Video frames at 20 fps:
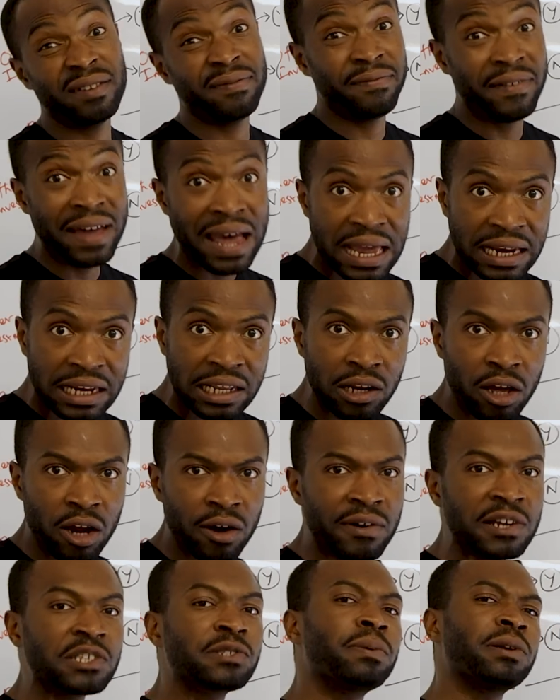they're fairly low
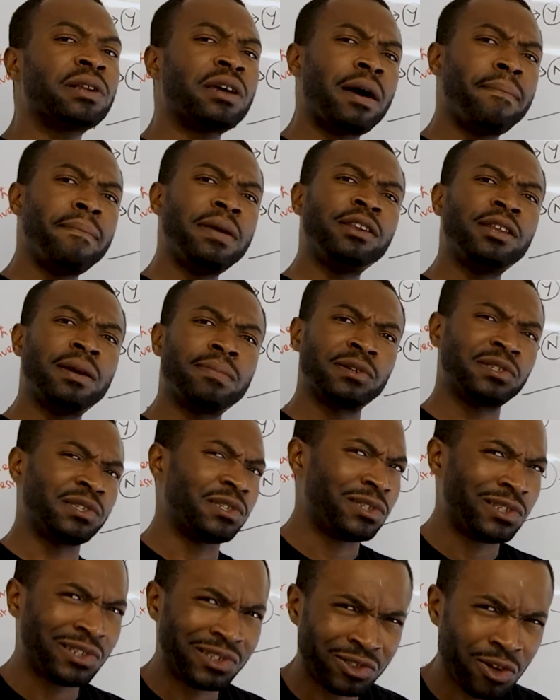risk, but they are medium because
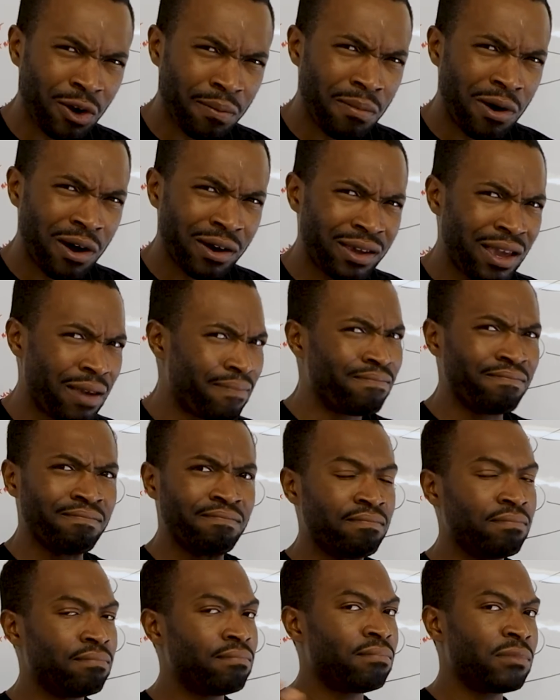the stock market
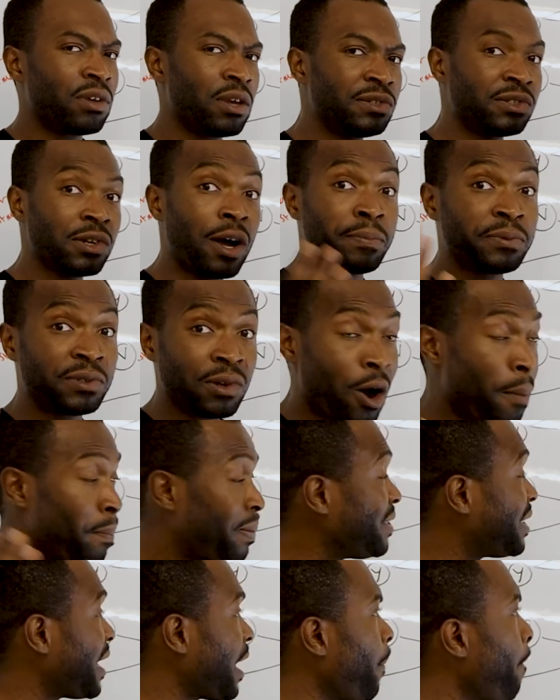goes up
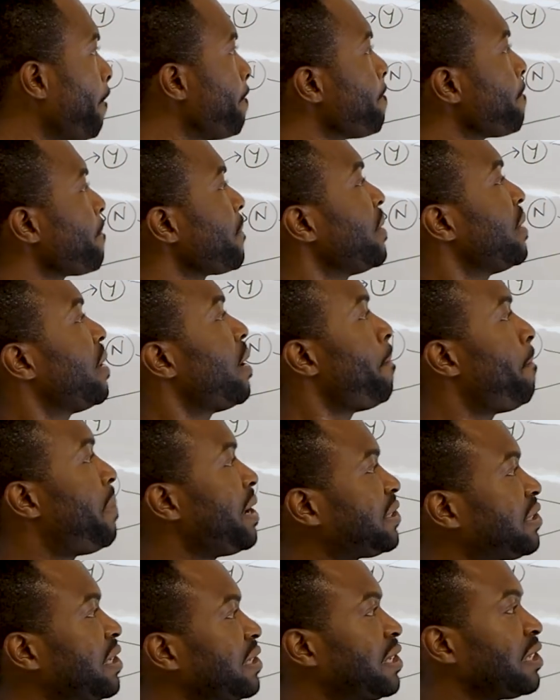and down.
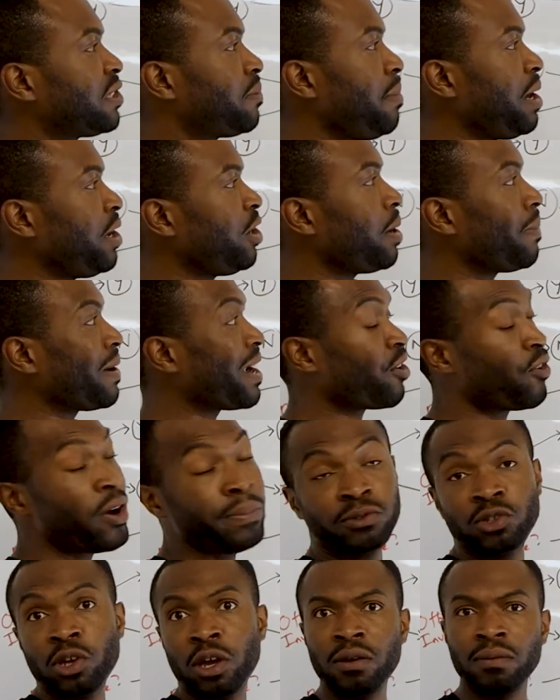Businesses, medium,
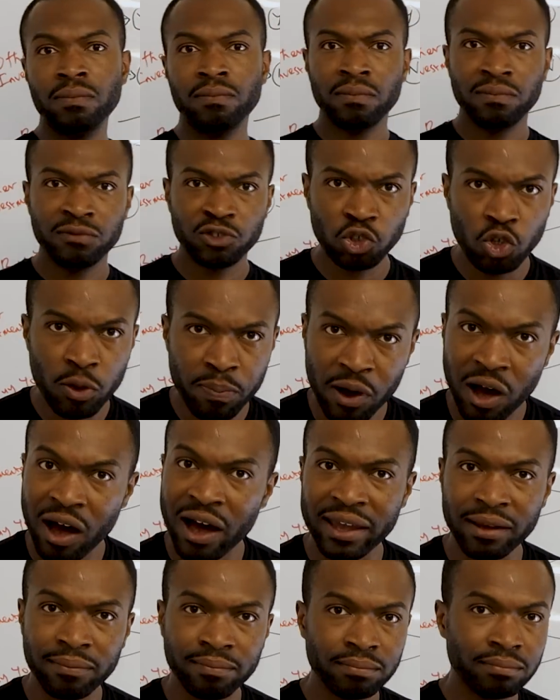crypto, super
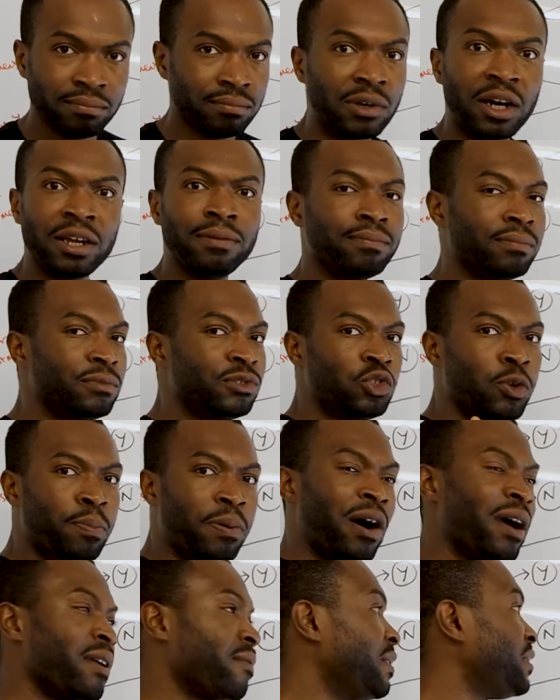high, right?
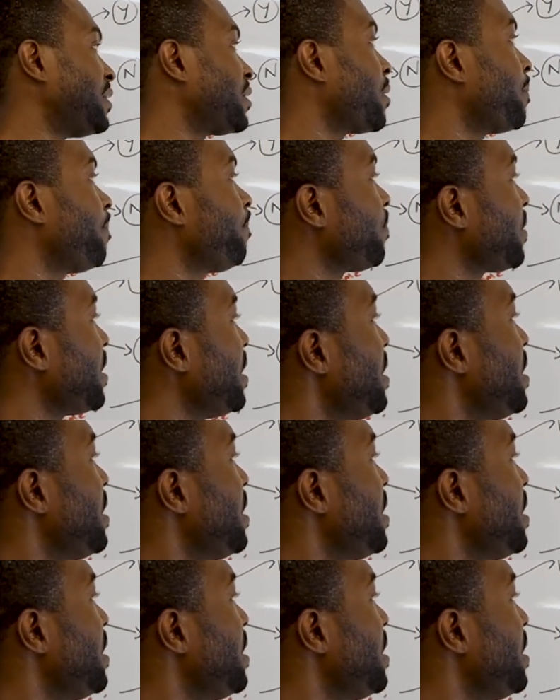Super high risk.